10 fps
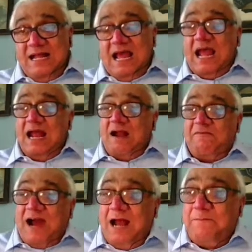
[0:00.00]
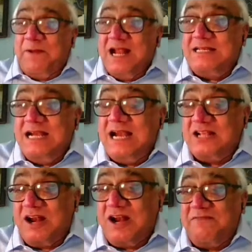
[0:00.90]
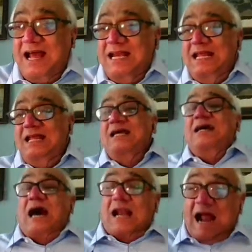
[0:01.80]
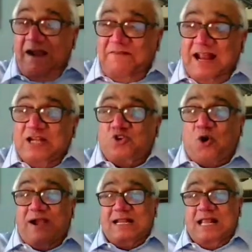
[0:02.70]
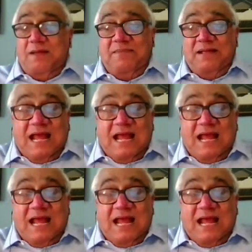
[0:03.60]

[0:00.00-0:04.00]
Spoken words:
and Afghan President Ashraf Ghani arrived and joined them,